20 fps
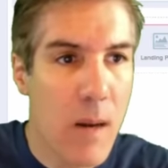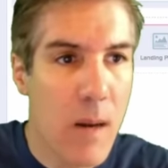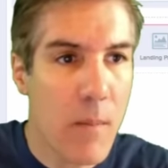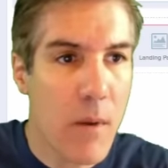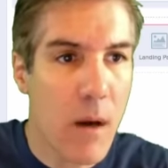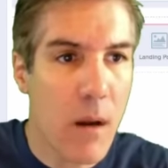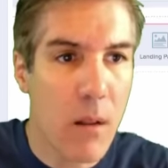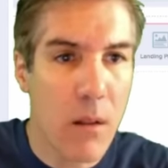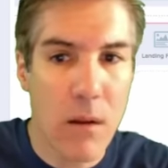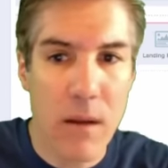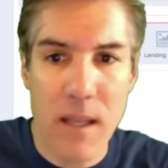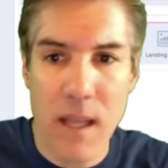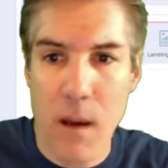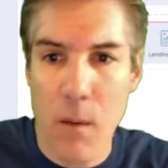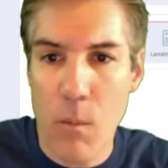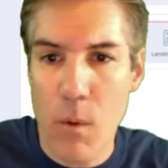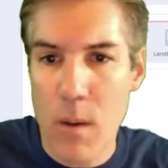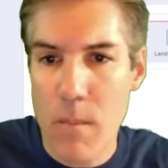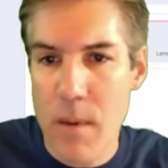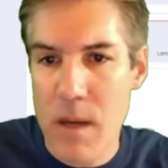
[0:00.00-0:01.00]
I'm going to look at
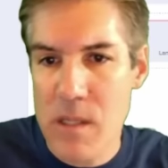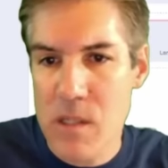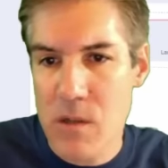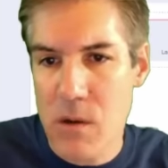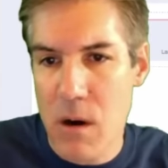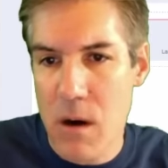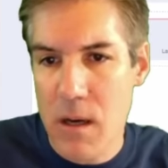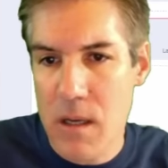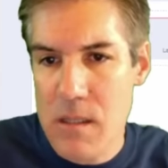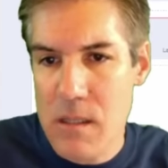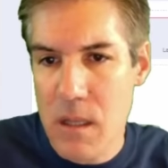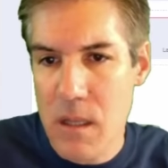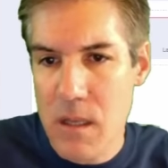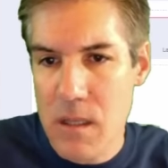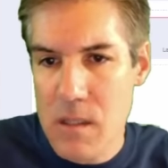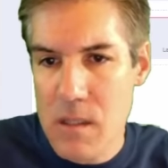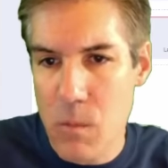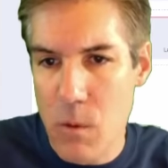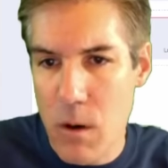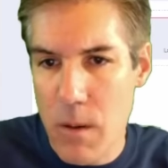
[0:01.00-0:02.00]
what my strongest
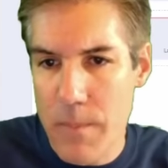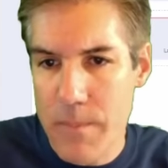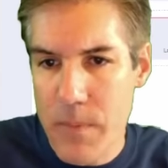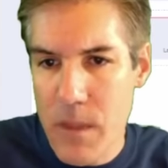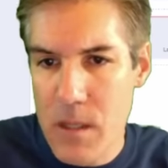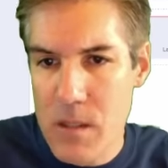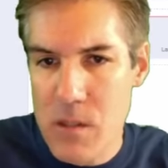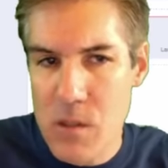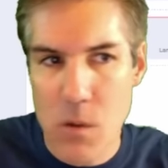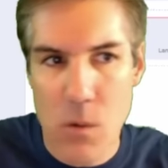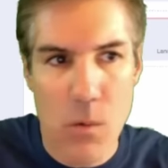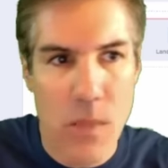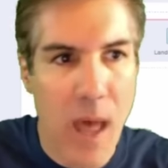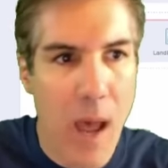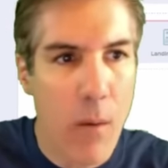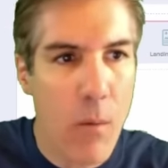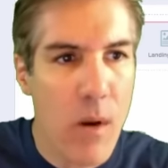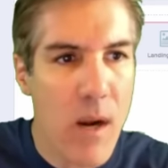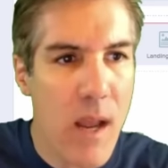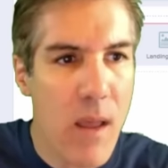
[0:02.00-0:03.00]
clicks were. So
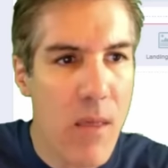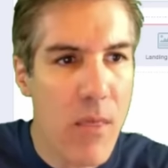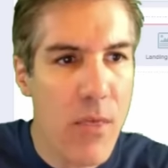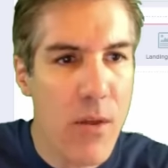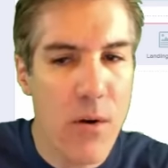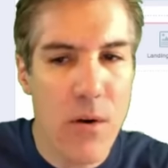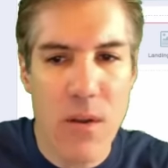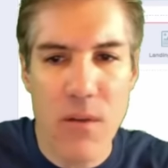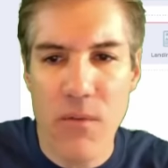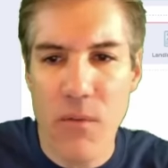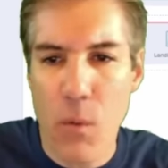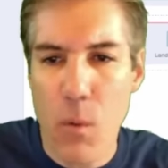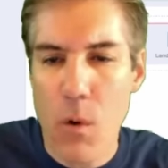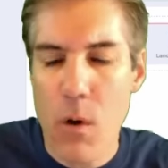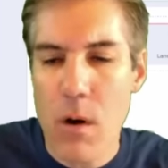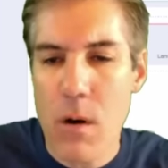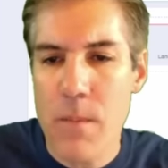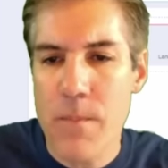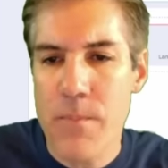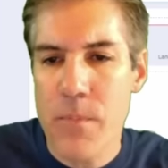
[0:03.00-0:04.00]
that one had
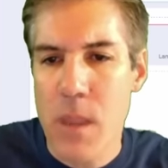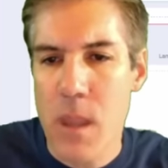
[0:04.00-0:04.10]
34.